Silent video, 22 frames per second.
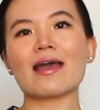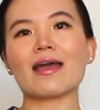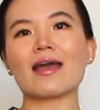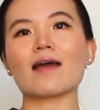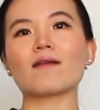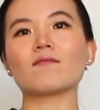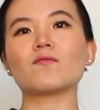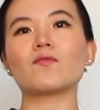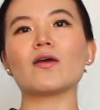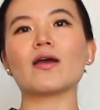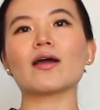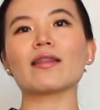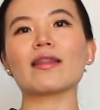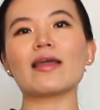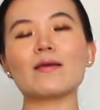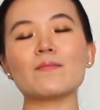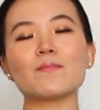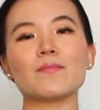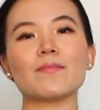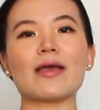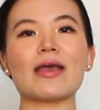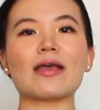can
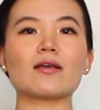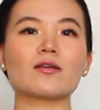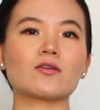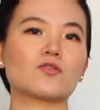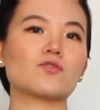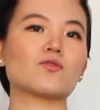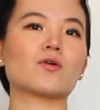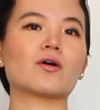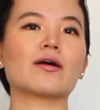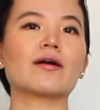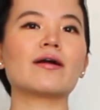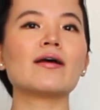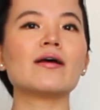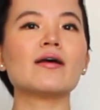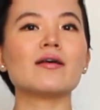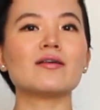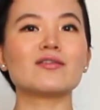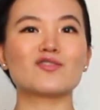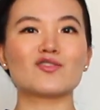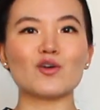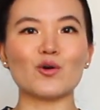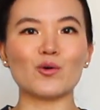really make your
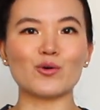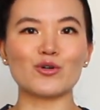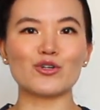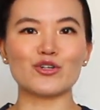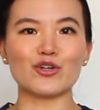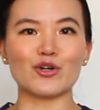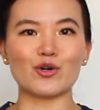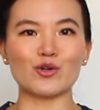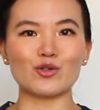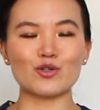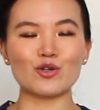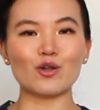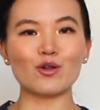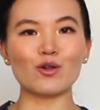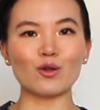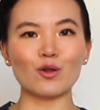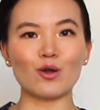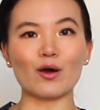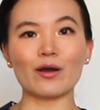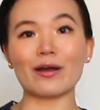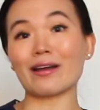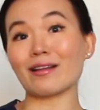silk shirt
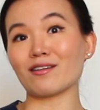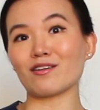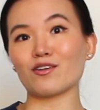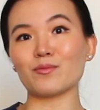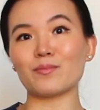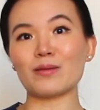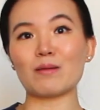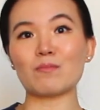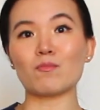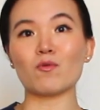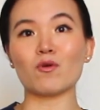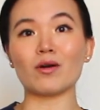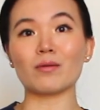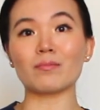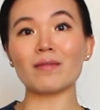look a little bit more